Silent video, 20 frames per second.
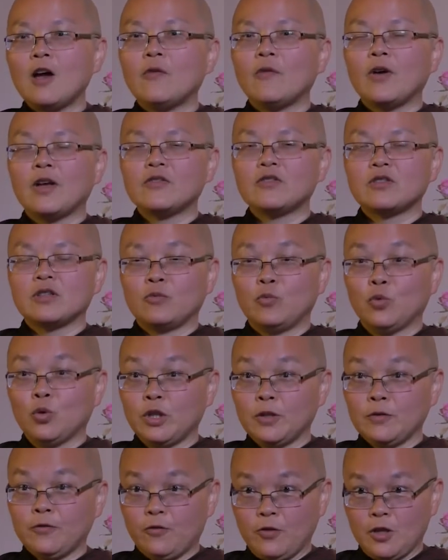
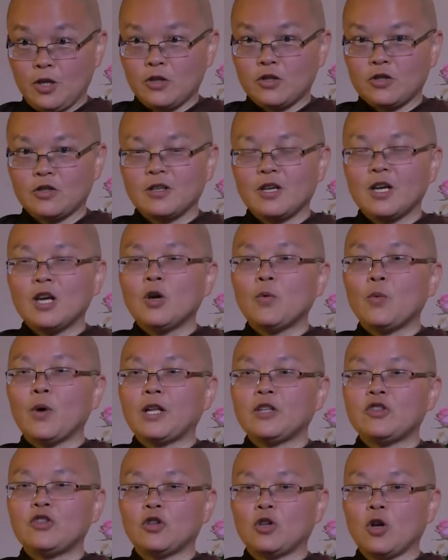wooden fish.
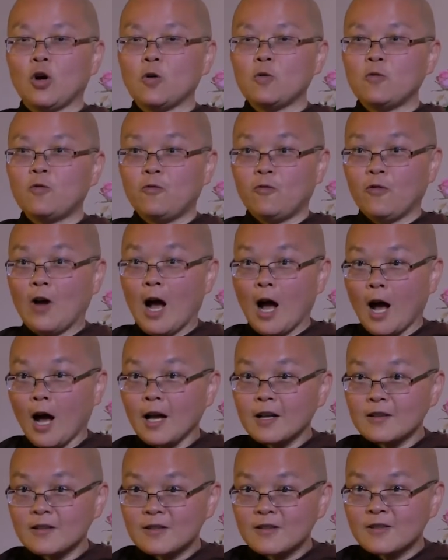When she go
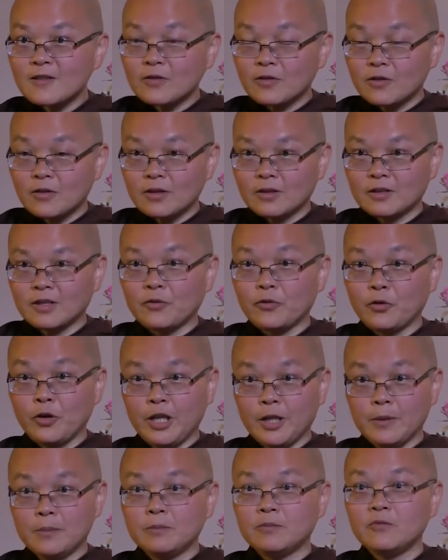fast, the
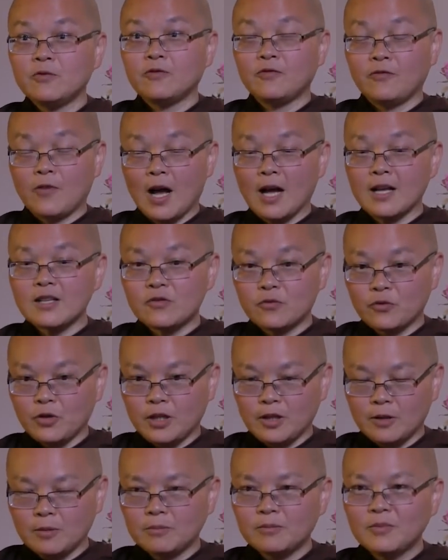rhythm, fast
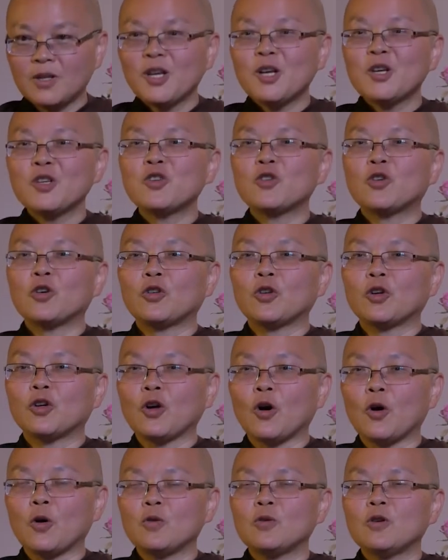rhythm, you got to
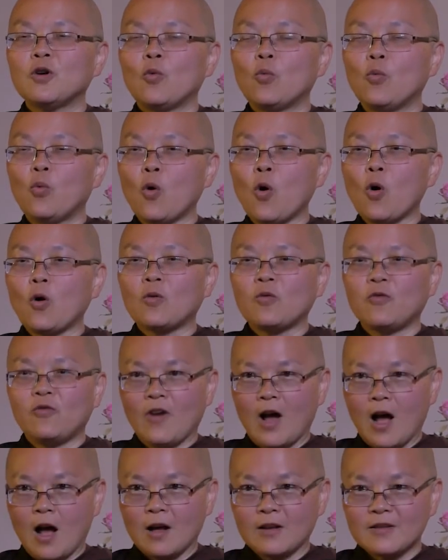go walk
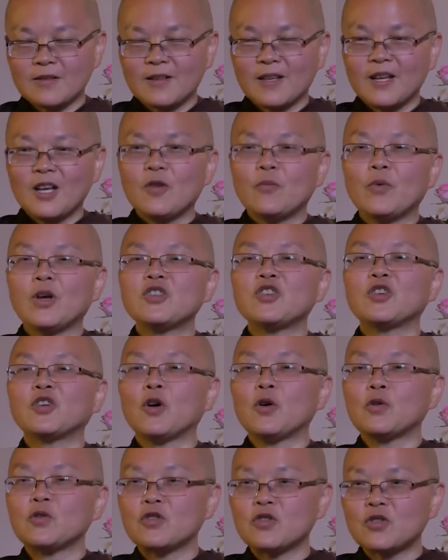fast. When she
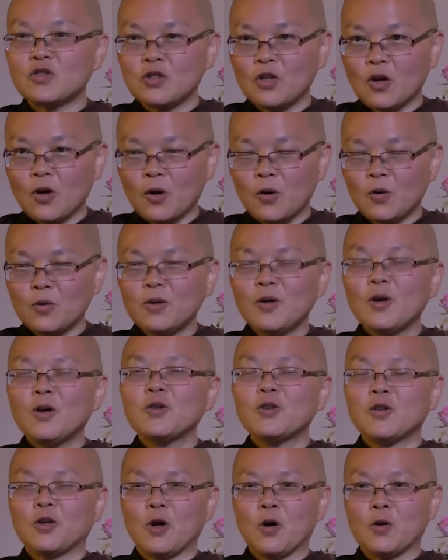goes slow,
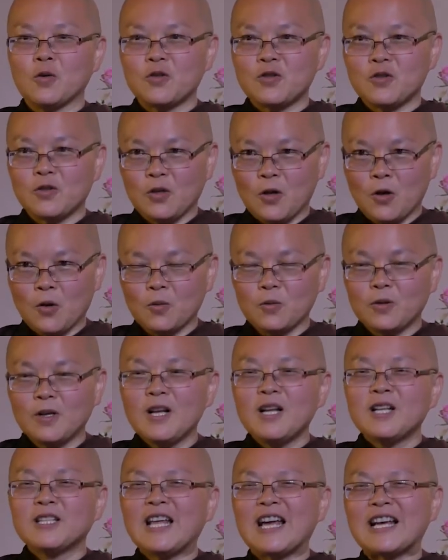you go slow.
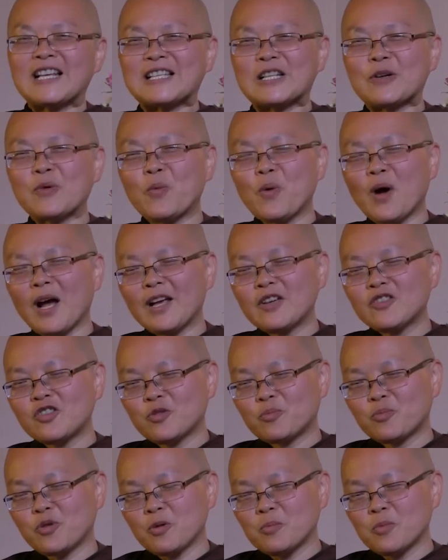That's a way
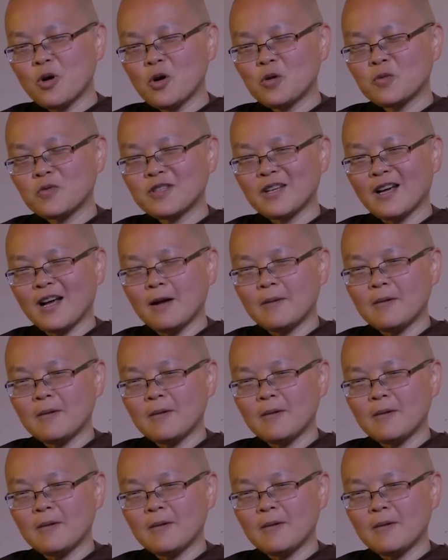to promote